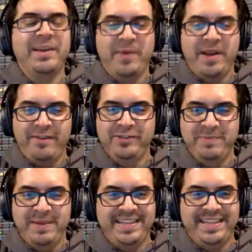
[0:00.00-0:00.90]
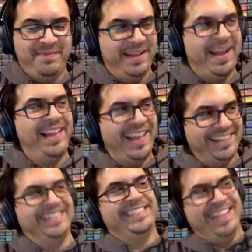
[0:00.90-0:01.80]
when I first met Ted, I'm like, I like
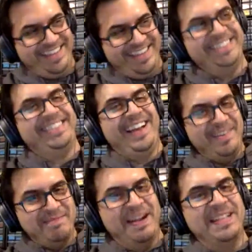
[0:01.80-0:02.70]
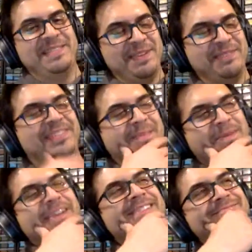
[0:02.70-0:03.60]
this guy. This guy reminds me of somebody.